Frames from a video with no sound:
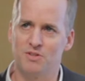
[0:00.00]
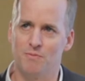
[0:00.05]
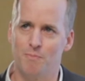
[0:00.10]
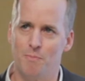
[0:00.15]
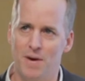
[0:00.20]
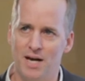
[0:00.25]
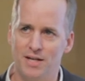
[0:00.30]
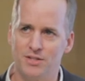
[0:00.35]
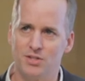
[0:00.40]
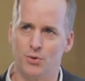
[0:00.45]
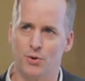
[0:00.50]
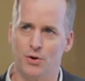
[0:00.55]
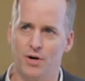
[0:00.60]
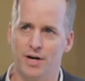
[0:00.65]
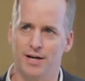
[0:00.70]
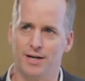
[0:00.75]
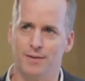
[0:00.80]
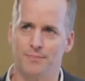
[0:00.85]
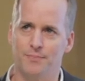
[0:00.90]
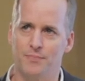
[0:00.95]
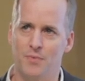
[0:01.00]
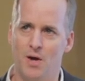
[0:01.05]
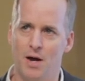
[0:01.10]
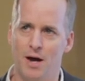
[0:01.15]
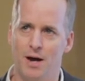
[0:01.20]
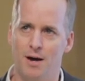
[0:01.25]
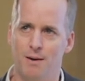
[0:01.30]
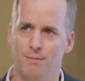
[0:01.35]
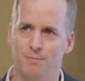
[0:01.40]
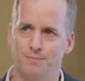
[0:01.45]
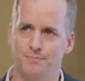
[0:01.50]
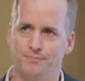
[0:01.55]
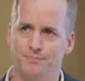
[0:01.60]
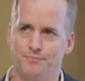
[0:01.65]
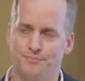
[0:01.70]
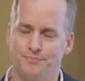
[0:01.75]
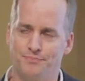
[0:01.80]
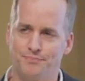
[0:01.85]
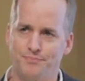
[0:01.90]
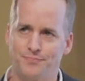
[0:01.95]
of mentoring, um,
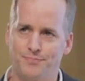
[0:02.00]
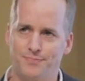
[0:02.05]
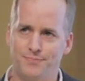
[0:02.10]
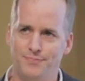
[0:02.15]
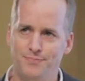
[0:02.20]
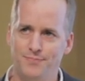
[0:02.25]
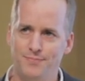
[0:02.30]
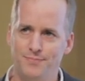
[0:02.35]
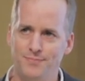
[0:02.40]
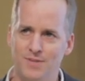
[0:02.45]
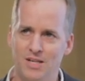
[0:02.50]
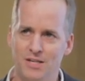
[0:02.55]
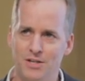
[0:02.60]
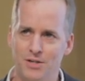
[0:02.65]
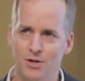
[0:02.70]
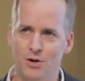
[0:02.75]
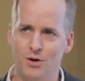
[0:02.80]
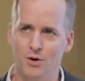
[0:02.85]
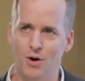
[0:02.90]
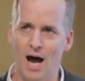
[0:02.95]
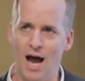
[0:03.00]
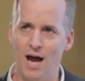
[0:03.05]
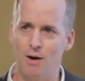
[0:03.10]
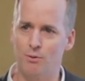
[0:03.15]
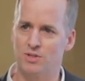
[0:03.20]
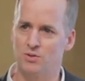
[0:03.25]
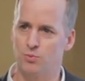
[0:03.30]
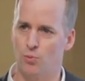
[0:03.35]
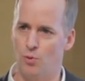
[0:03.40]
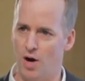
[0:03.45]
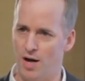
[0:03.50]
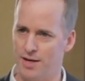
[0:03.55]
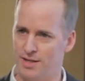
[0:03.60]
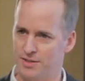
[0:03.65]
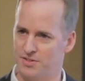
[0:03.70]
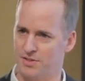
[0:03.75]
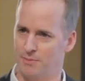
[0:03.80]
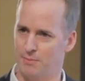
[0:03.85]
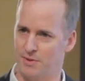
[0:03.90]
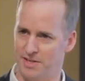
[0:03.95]
you know, I always wanted
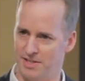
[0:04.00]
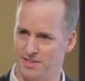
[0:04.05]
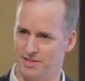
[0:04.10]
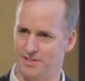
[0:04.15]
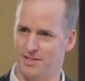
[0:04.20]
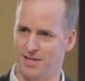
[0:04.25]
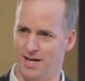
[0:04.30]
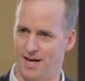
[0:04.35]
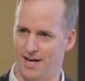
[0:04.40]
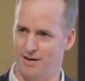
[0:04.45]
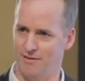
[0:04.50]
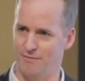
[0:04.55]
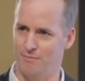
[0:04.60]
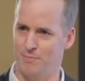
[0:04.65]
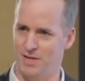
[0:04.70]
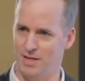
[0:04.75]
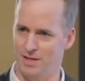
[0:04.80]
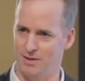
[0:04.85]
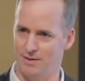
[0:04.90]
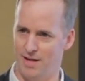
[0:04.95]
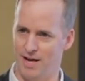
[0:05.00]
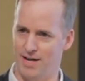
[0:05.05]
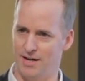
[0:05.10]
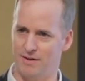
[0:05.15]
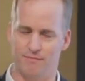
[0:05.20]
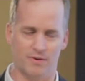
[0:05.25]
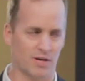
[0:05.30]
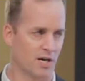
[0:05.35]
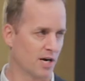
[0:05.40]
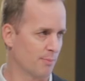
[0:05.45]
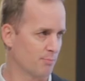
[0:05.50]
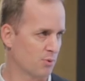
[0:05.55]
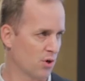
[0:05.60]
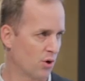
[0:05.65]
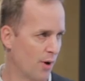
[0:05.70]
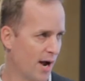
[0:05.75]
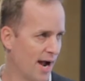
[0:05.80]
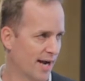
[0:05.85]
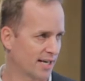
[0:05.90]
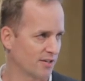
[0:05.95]
somebody to kind of be like very
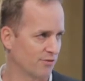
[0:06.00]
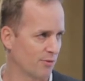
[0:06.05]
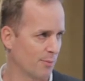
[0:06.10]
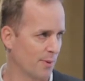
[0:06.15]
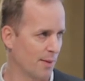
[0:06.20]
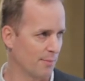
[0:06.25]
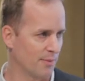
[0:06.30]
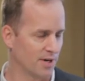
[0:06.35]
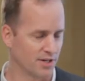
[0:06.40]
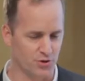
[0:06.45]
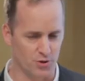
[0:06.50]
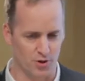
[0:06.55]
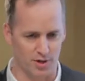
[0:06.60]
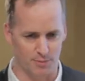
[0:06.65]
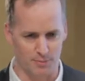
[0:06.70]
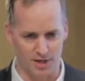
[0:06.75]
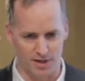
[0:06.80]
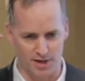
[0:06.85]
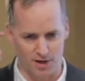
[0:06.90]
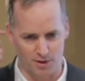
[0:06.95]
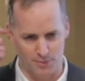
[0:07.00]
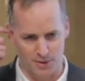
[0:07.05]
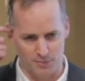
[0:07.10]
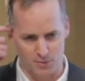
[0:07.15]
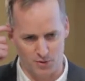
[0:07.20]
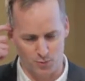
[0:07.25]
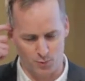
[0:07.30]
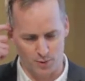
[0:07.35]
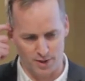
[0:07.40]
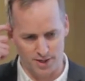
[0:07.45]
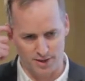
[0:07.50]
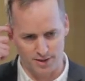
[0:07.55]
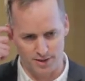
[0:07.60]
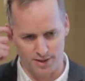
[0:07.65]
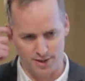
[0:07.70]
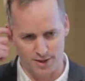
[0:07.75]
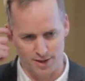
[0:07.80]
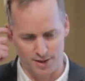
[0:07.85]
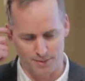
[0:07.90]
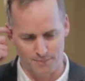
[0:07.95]
proactive about mentoring me. And I remember we,
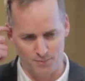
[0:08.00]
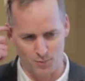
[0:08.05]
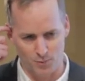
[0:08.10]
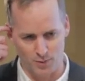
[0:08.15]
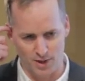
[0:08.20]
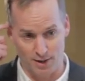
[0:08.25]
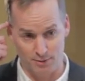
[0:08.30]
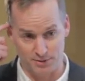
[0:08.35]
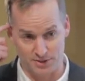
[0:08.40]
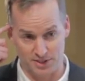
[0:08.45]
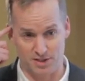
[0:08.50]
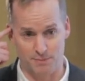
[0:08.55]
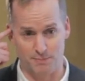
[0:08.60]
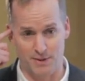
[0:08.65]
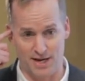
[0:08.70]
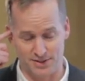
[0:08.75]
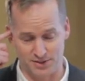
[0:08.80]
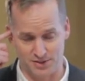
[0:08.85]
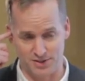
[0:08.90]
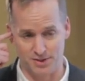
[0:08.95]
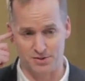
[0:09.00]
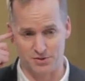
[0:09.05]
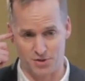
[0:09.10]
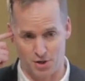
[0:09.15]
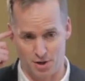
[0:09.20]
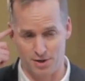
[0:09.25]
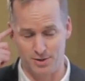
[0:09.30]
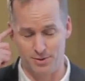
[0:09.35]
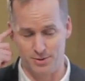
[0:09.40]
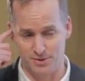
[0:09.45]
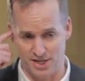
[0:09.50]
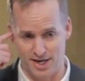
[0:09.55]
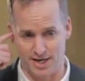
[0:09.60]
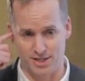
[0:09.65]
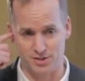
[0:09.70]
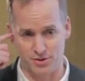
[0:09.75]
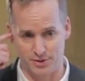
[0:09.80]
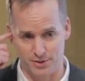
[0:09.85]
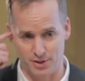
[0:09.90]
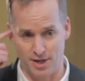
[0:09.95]
um, when I was at the Pasadena Star News,
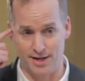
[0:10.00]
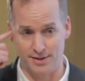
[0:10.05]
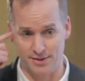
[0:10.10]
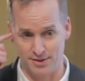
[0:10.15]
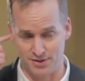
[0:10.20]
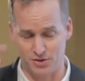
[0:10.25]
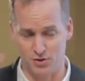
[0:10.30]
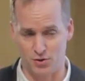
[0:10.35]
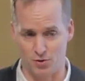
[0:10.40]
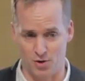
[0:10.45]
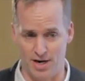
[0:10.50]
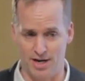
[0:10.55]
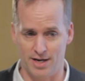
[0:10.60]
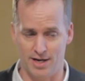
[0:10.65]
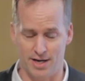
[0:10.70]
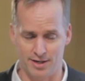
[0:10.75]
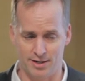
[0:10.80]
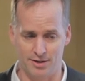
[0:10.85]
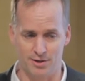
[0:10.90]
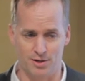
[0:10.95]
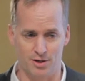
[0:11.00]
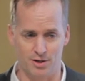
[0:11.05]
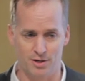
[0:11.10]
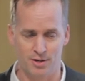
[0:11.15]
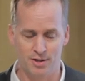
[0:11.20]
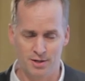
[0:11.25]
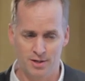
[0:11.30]
actually, I had this great editor